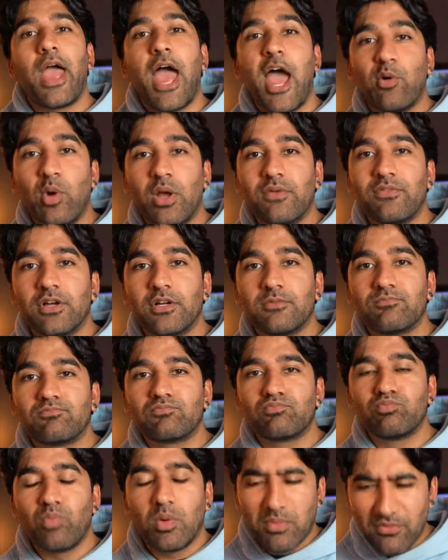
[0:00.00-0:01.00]
However,
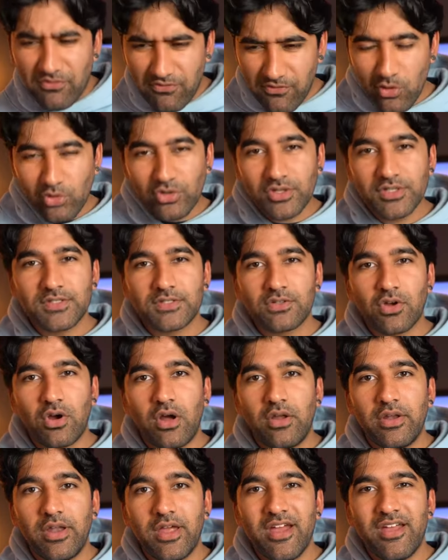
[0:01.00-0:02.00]
when we're focused
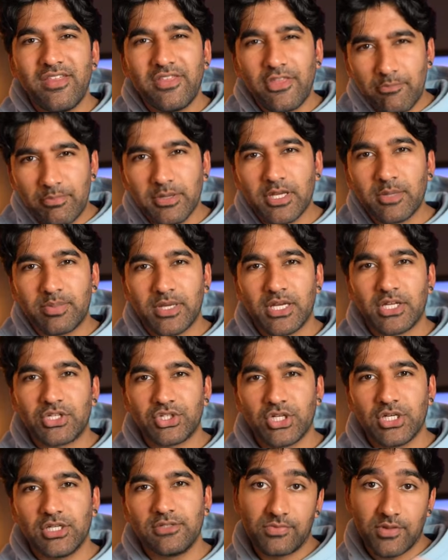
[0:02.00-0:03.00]
on the bigger
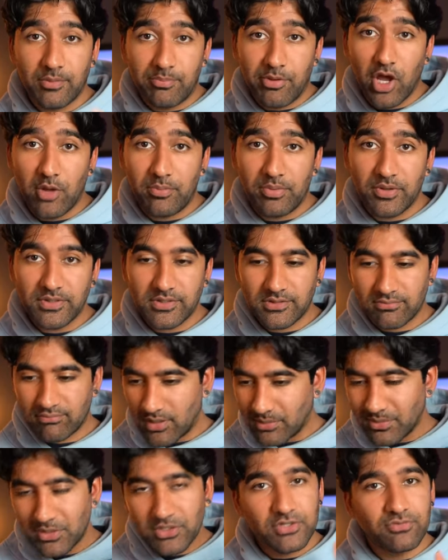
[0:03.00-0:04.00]
picture, the purpose,
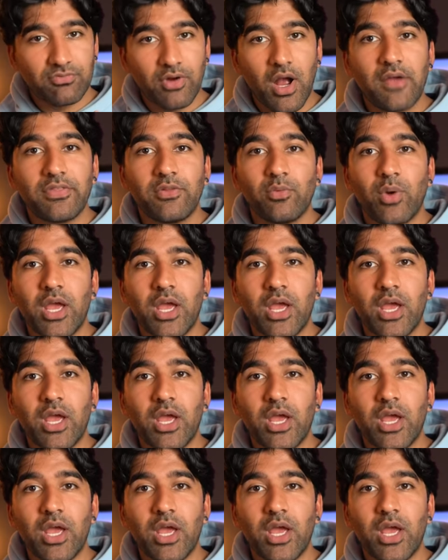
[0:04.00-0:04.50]
then we just ride the